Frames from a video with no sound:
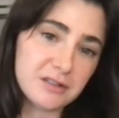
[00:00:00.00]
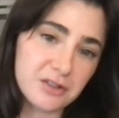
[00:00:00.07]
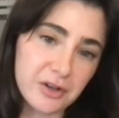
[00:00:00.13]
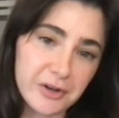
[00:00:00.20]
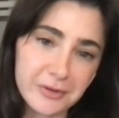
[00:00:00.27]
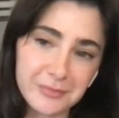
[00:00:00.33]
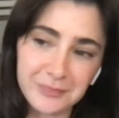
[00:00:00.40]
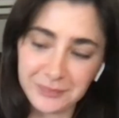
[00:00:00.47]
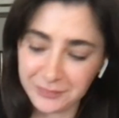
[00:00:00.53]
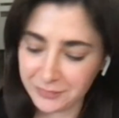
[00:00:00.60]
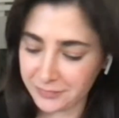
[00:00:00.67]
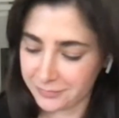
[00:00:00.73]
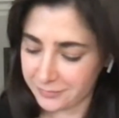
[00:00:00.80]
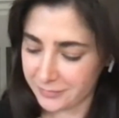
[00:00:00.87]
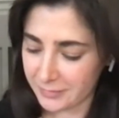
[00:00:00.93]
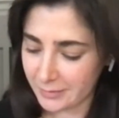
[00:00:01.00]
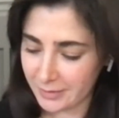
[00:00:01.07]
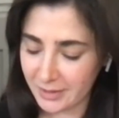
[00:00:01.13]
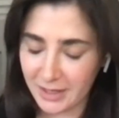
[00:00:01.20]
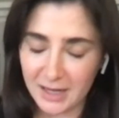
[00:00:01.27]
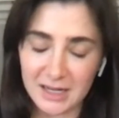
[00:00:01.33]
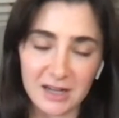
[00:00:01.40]
So
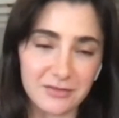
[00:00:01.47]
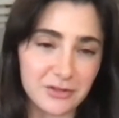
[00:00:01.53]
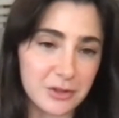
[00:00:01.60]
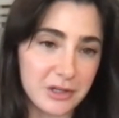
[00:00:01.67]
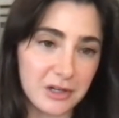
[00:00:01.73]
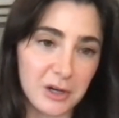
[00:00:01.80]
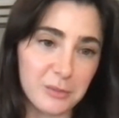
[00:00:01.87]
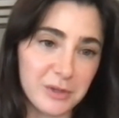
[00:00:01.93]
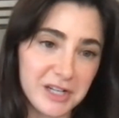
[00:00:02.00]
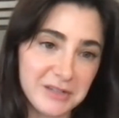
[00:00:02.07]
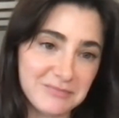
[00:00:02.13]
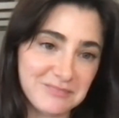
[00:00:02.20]
I love doing comedy.